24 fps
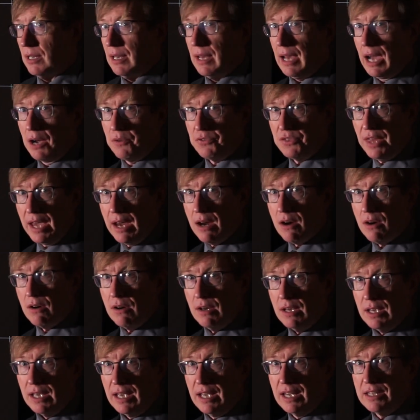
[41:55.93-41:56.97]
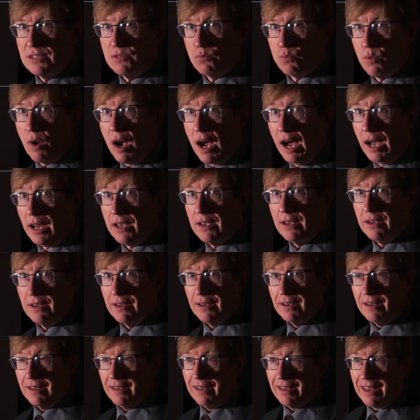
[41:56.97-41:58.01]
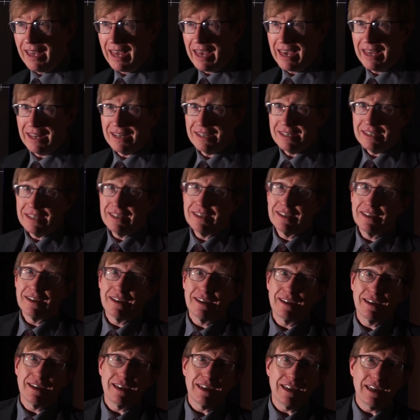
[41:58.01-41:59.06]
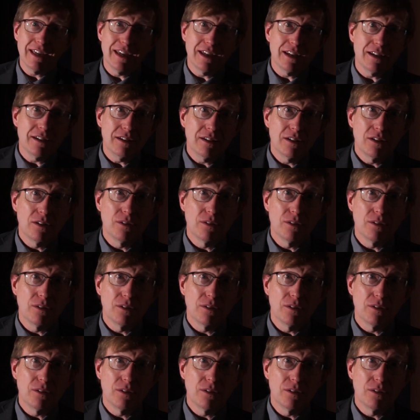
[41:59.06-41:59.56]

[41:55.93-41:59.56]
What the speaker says: out there is rock, and inside